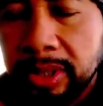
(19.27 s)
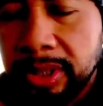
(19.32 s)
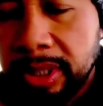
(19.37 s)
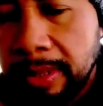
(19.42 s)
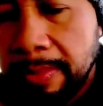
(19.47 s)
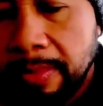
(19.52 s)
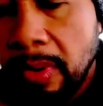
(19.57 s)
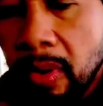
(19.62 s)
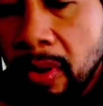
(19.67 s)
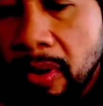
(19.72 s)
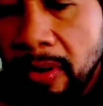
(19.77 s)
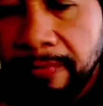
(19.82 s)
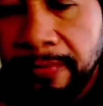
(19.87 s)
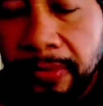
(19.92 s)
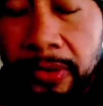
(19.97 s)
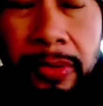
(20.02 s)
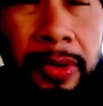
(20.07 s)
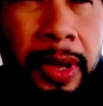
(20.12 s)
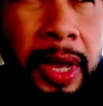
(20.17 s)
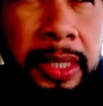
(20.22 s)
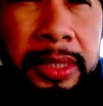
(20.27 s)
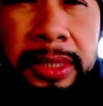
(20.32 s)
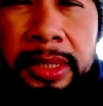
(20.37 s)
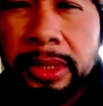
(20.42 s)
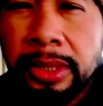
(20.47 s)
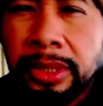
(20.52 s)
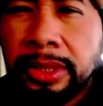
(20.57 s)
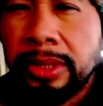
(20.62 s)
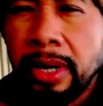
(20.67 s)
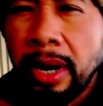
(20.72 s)
gym, or for you guys
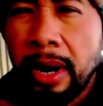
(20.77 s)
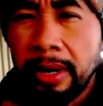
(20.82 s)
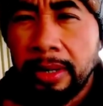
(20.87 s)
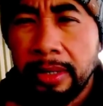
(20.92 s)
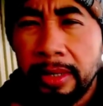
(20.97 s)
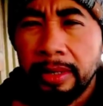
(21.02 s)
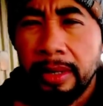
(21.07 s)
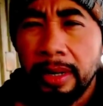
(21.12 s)
just start